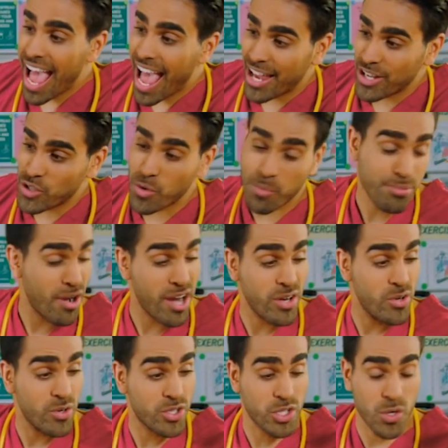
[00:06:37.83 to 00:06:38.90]
And your
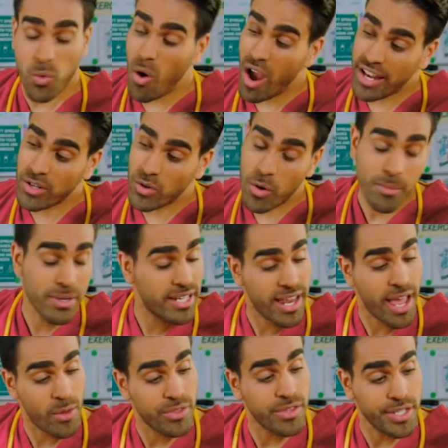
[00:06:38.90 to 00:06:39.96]
brain looks quite normal and
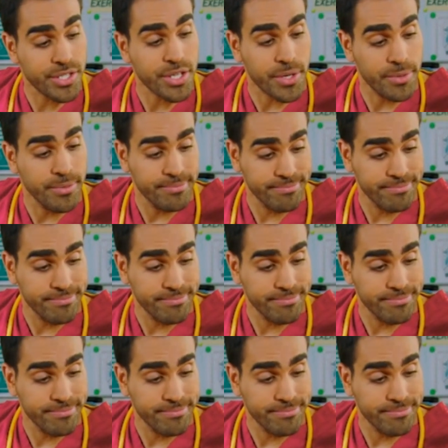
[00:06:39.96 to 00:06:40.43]
healthy too.